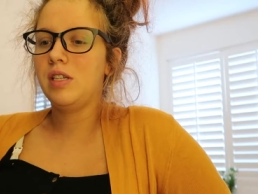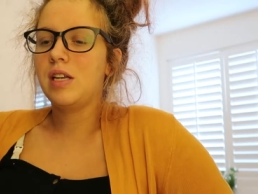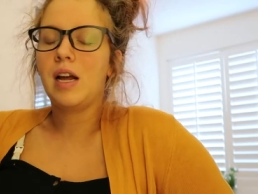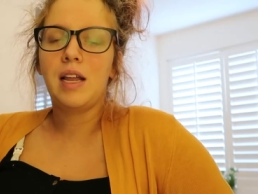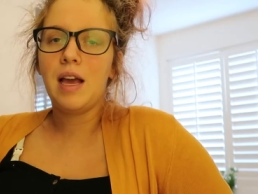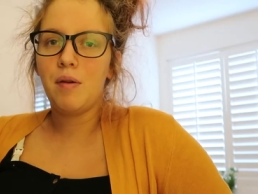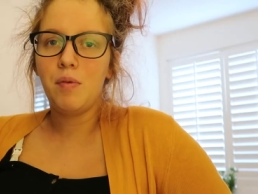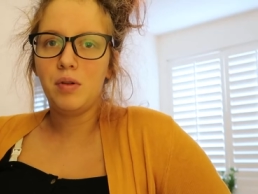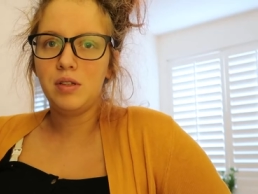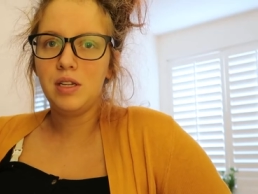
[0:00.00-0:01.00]
exactly how I
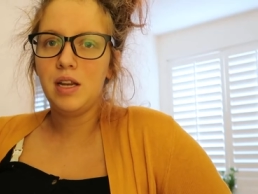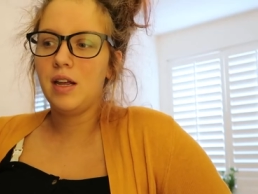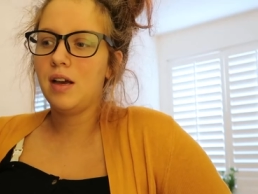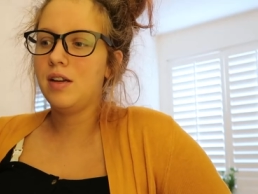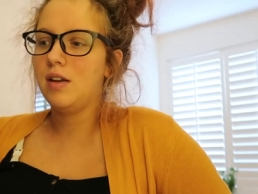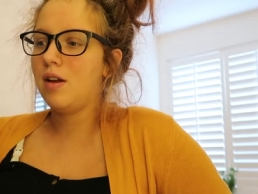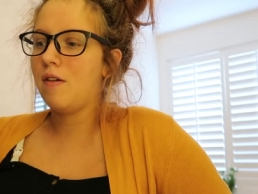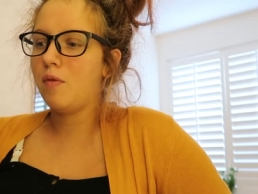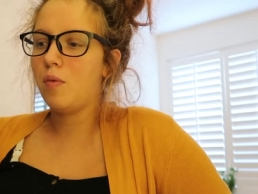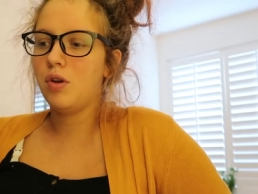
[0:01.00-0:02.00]
wanted it. I didn't
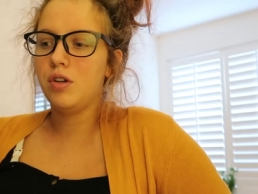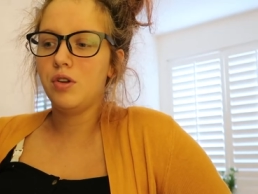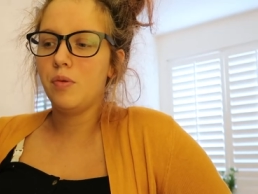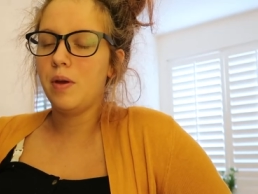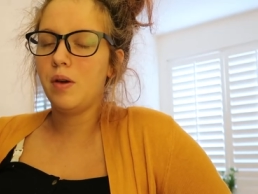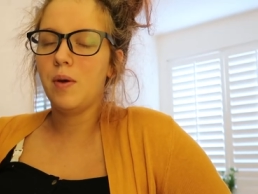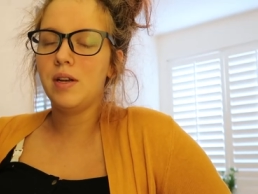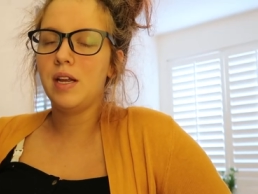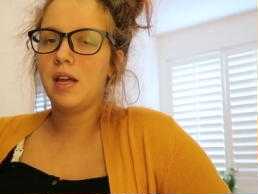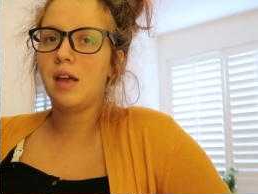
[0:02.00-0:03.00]
ever want to do a big
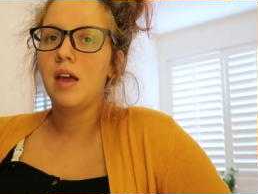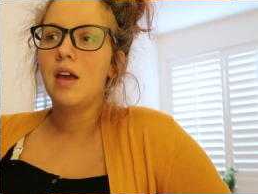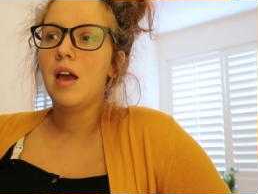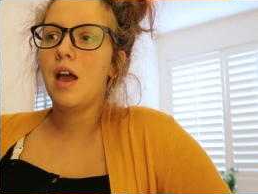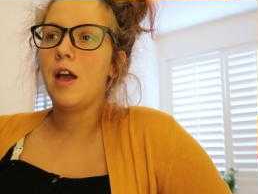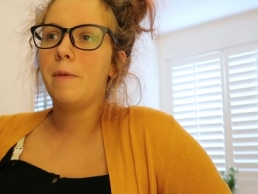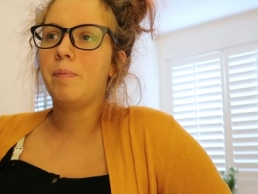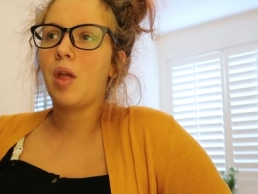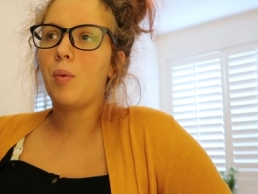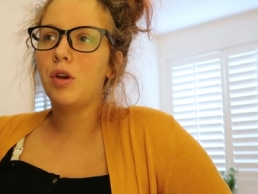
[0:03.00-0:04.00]
wedding.
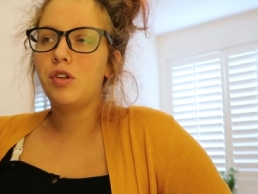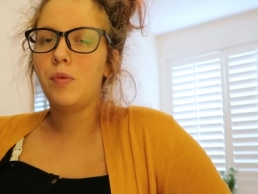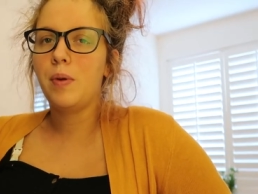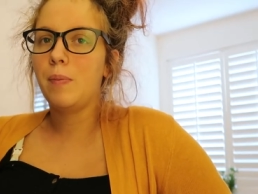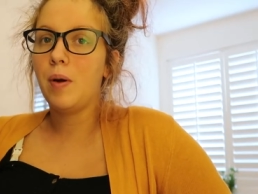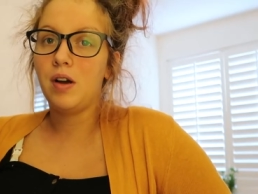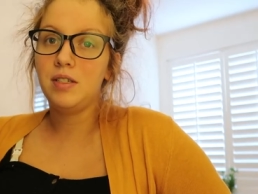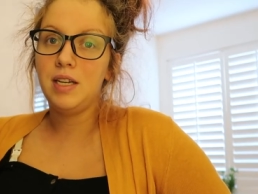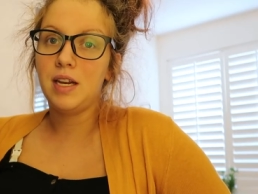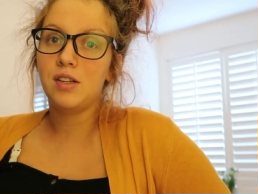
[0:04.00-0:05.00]
Um, I want to do a big
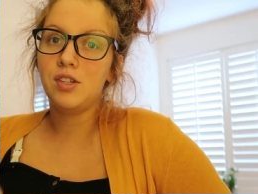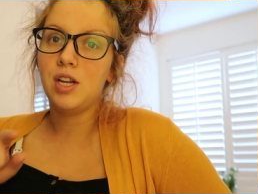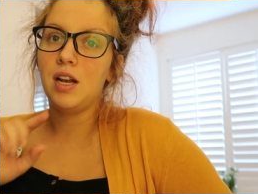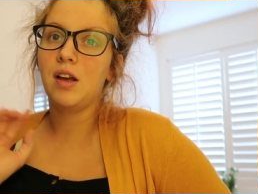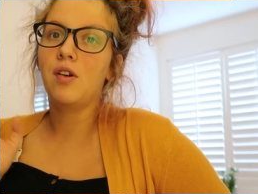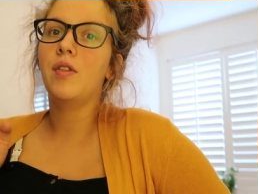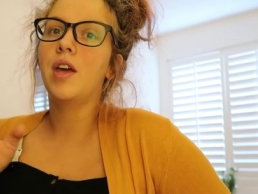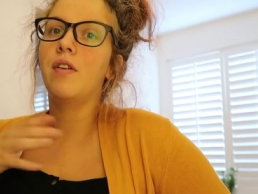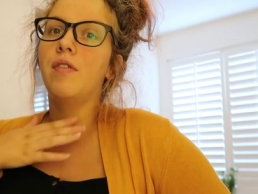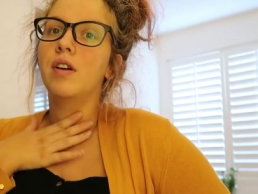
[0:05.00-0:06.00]
party next year, like on the
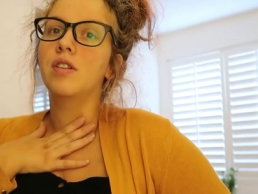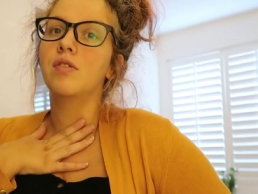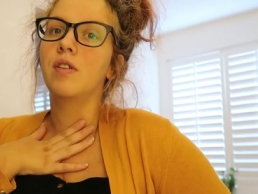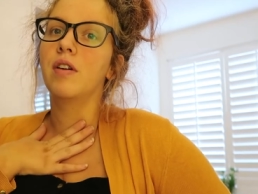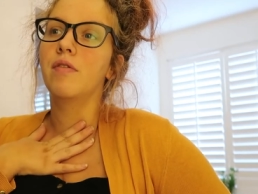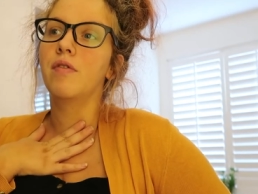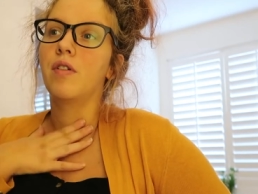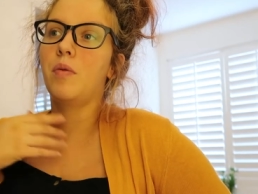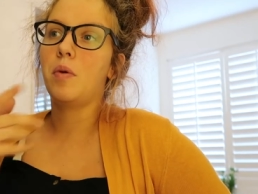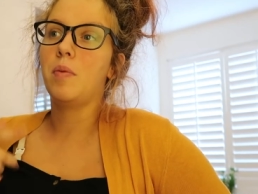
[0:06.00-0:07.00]
anniversary of
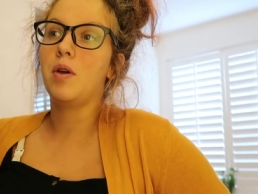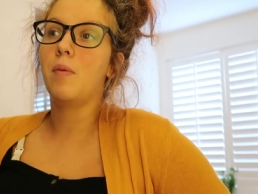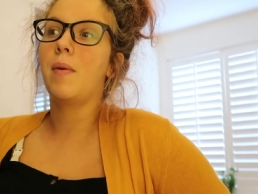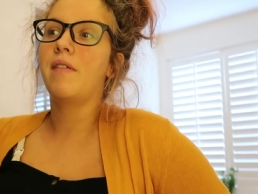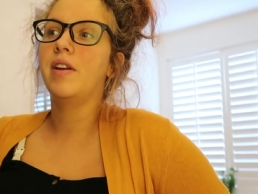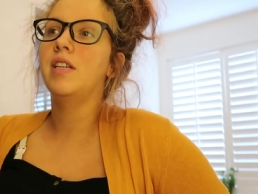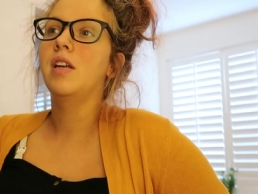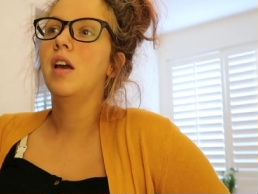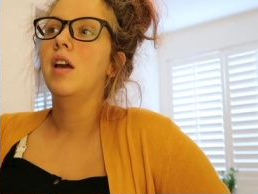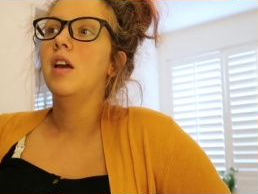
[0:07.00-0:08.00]
when we got married,
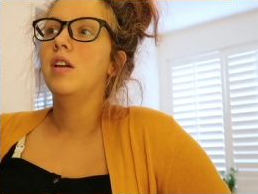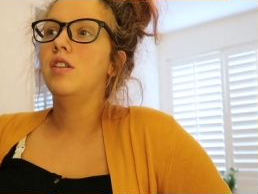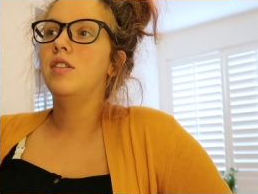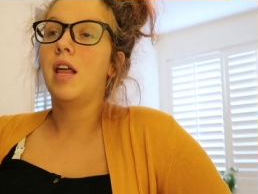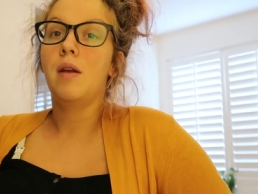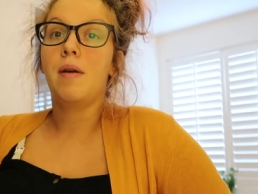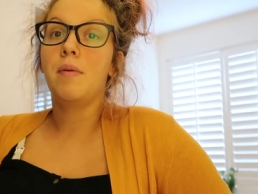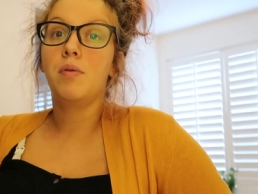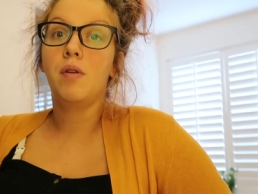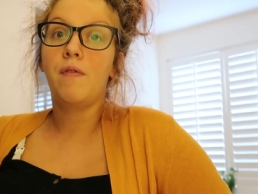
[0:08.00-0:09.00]
to
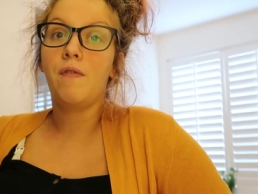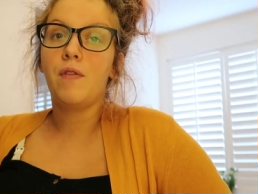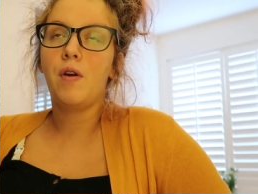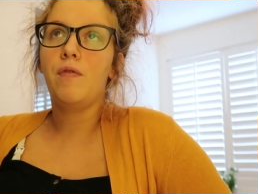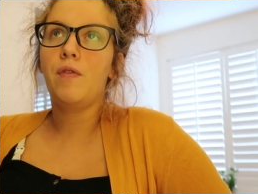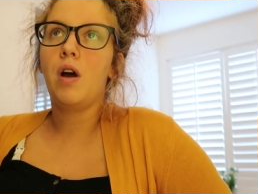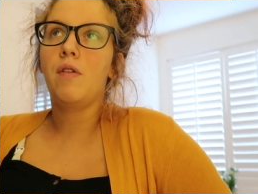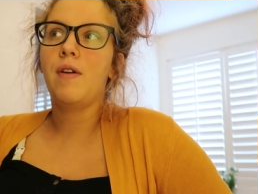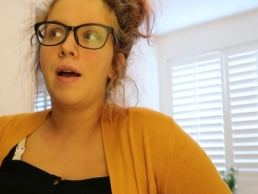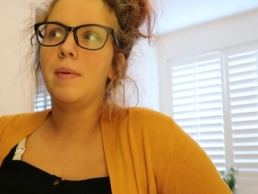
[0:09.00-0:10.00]
celebrate with all of,
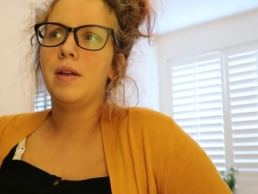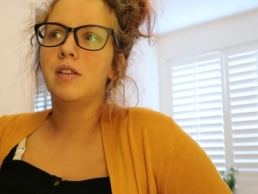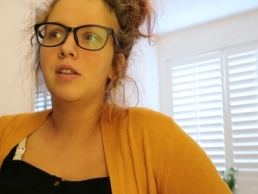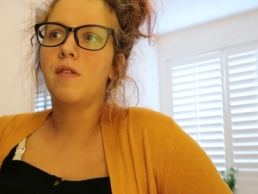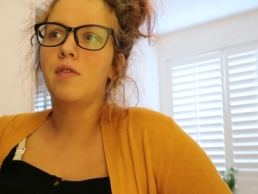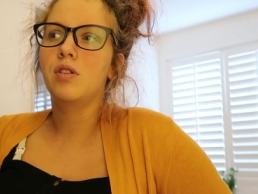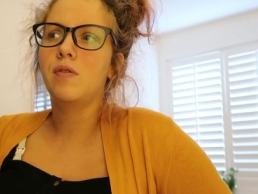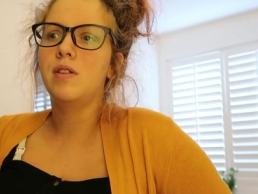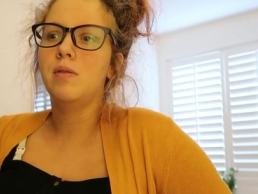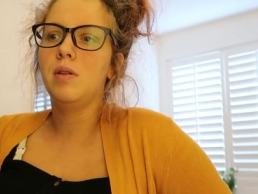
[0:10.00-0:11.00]
our family and stuff, because
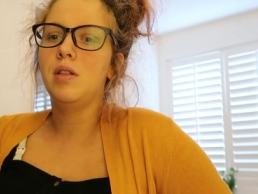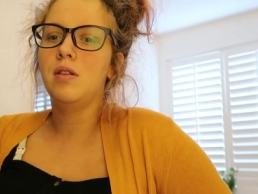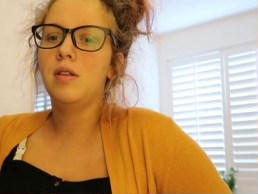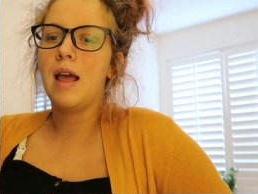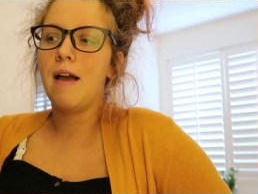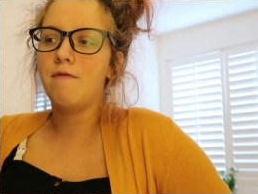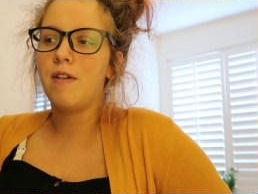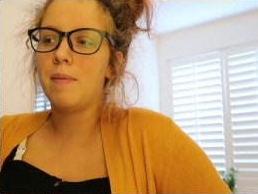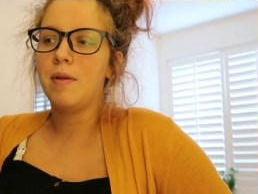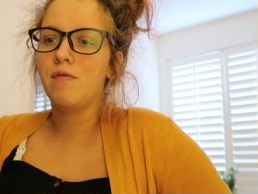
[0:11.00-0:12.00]
obviously we have
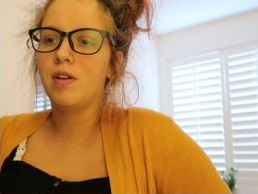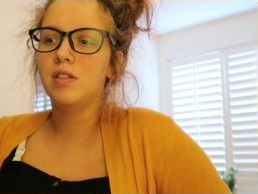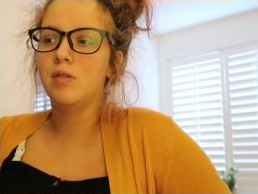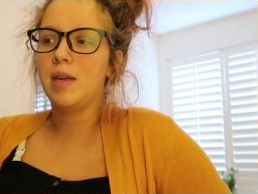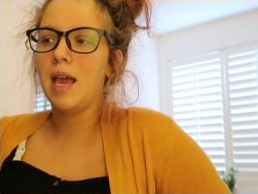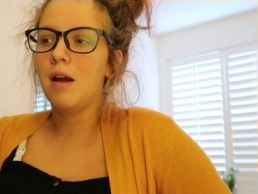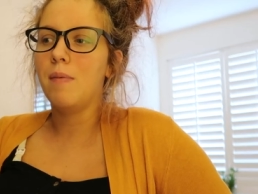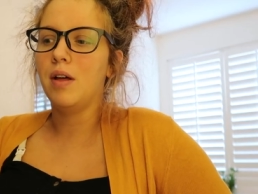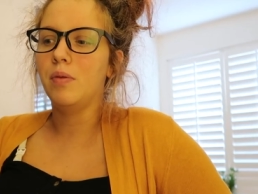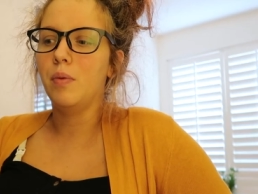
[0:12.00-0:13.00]
family and friends that we care
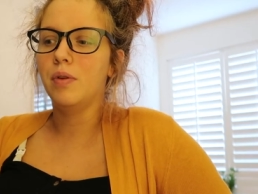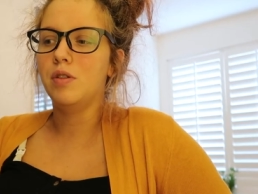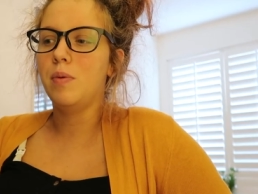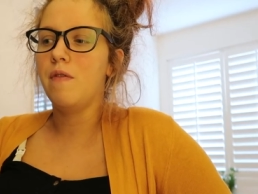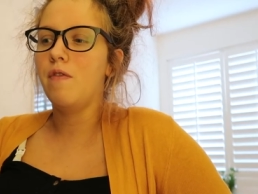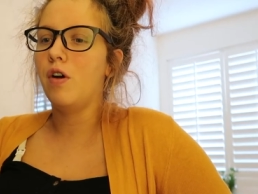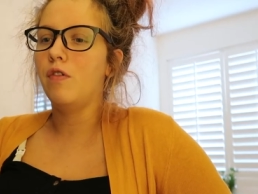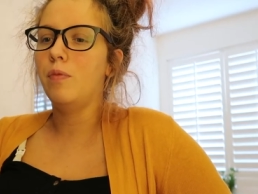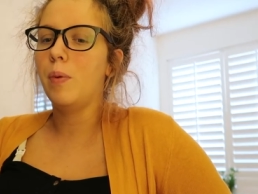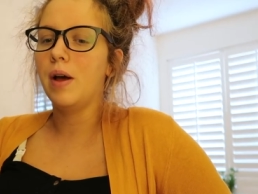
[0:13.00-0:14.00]
about, that we want to be
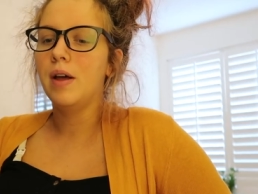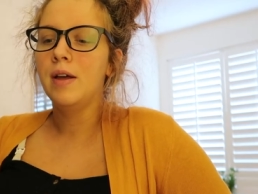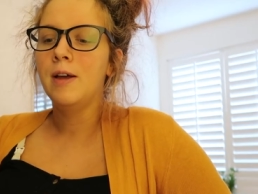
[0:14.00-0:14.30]
involved, but